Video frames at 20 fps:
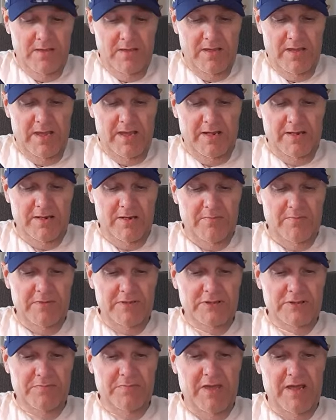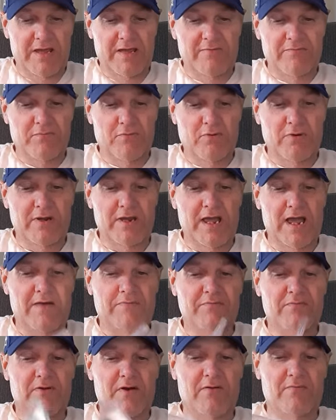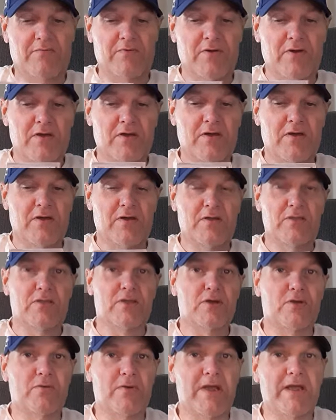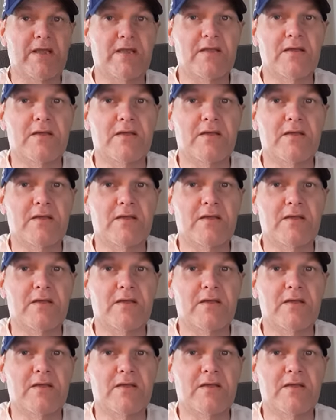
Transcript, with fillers: And um, it's a Beckett 4.5 of the Great